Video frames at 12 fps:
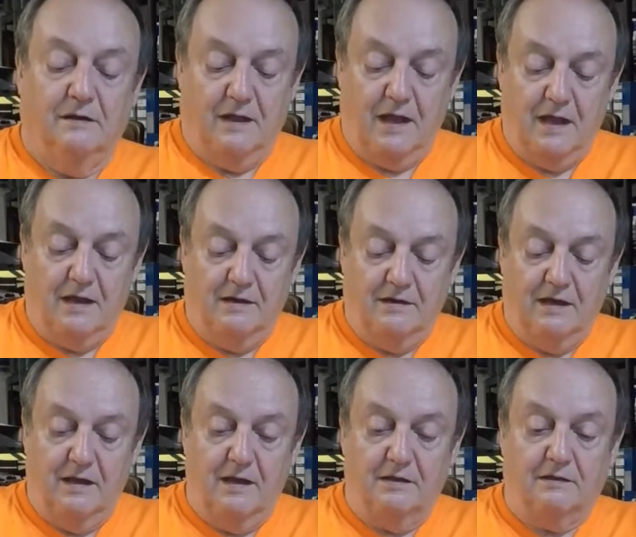and
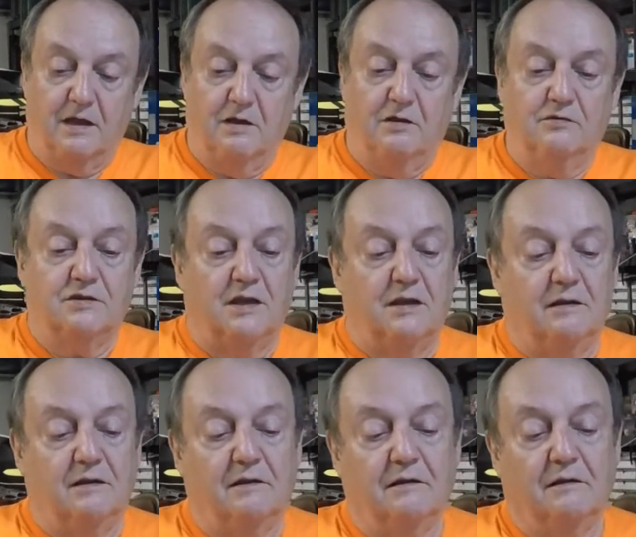it goes
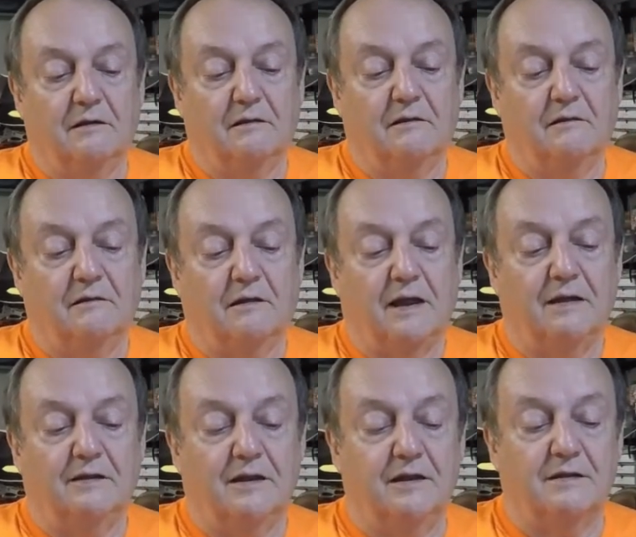in
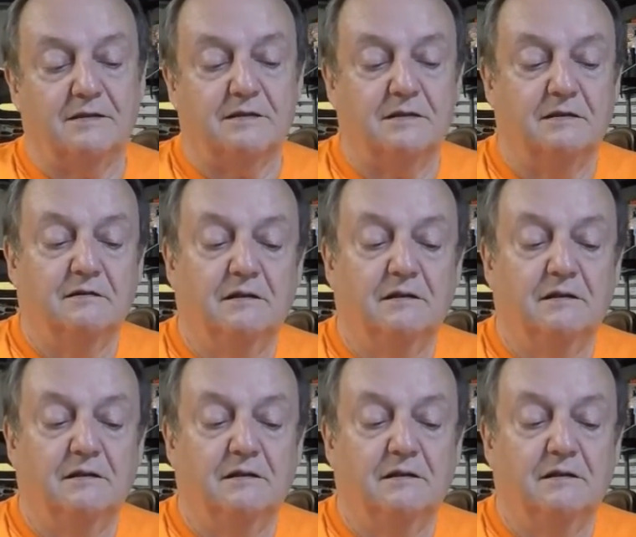like this.